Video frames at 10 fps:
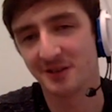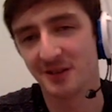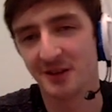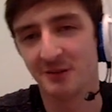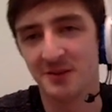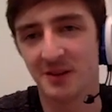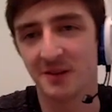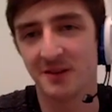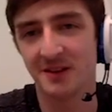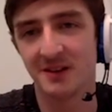
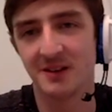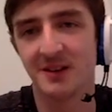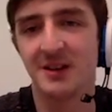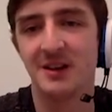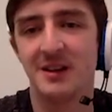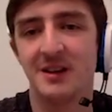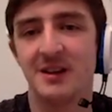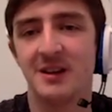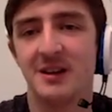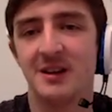Whimsicott there?
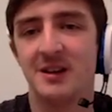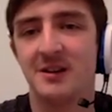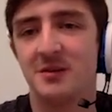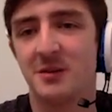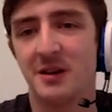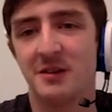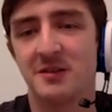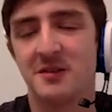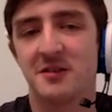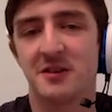So yeah,
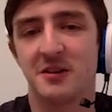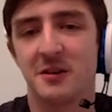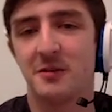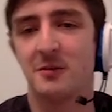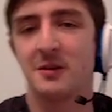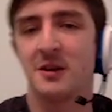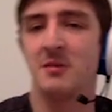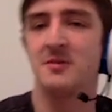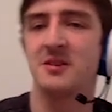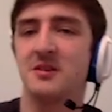this is going to go through, kill
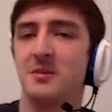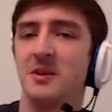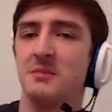Whimsicott, but then